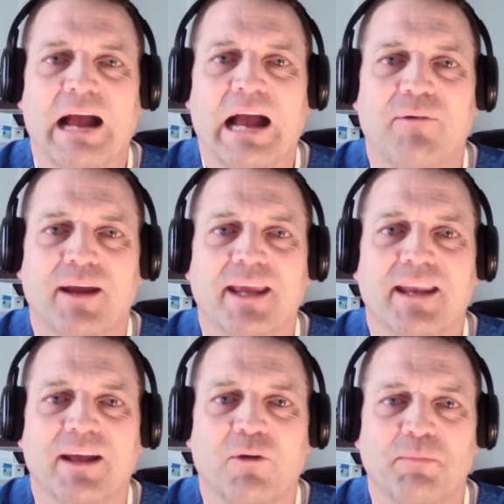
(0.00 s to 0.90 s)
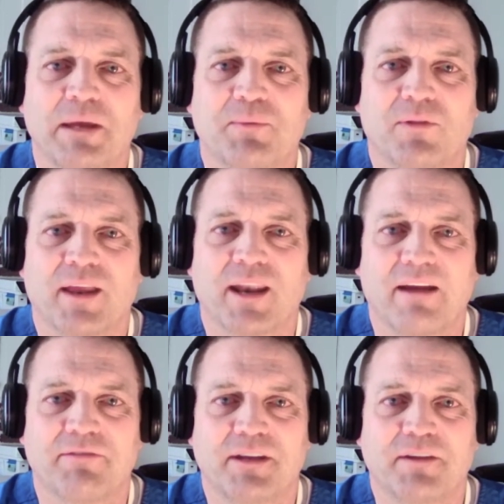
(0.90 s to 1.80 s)
out how I can help people that
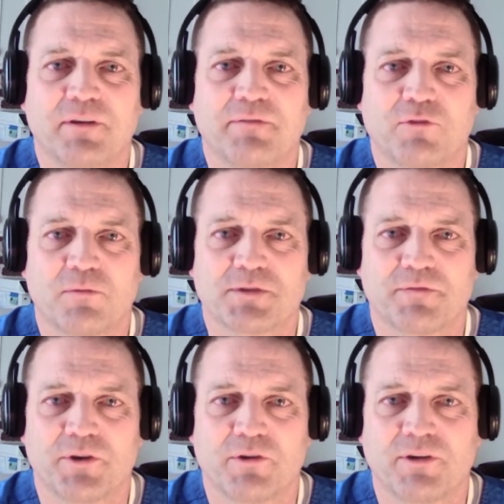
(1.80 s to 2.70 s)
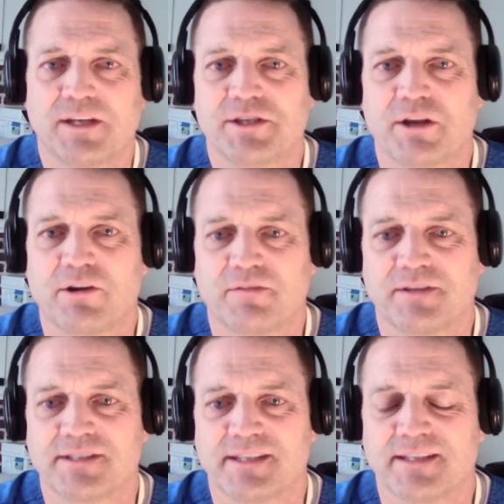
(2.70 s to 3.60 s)
have different forms of neurodegenerative
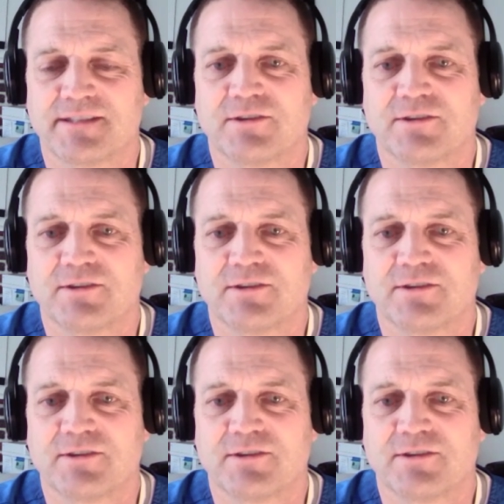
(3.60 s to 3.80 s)
disease.